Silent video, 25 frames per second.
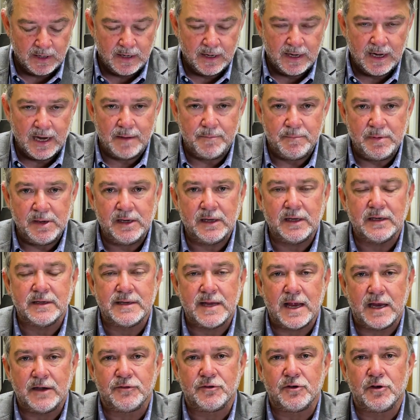And being
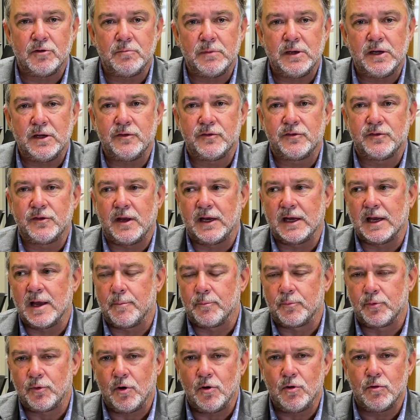intentional means setting
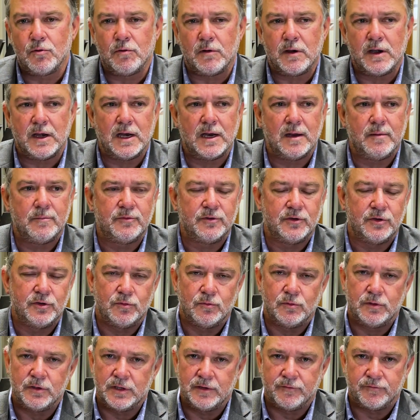up programs and
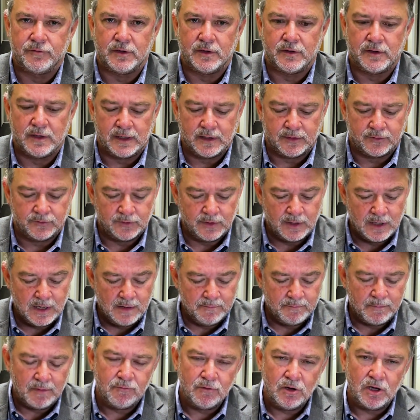doing different things.
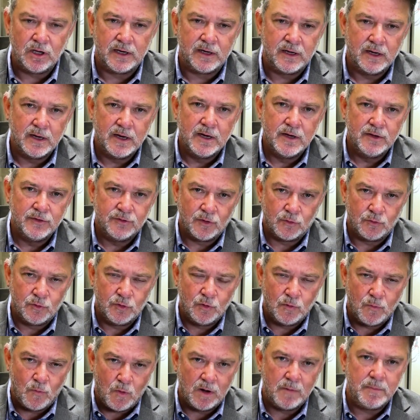But really, so
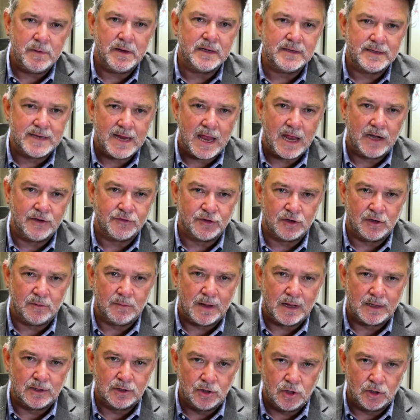you want to be intentional
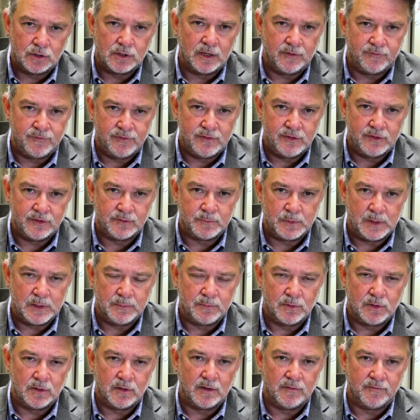about looking for these
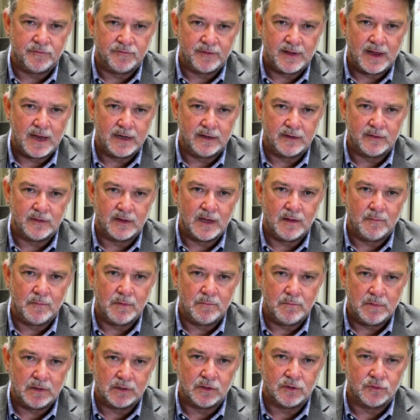people and finding them
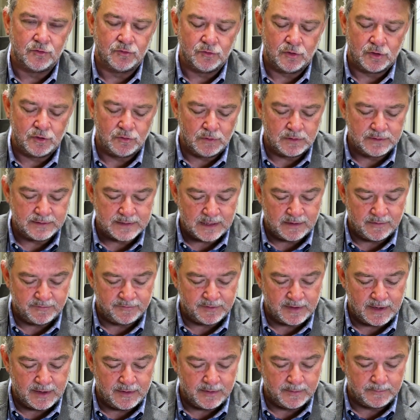and making sure you
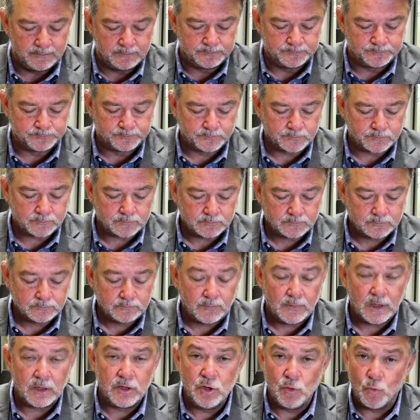identify them.
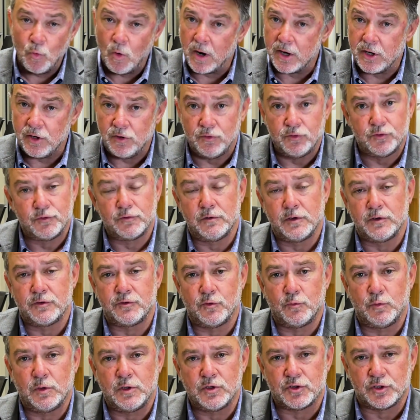You want to use your
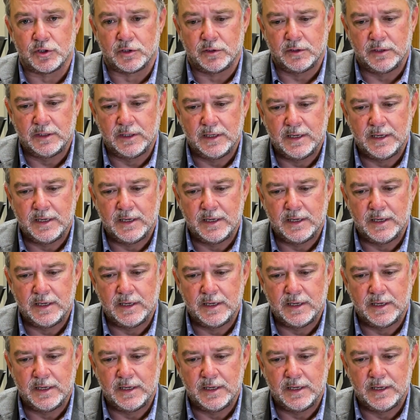intuition.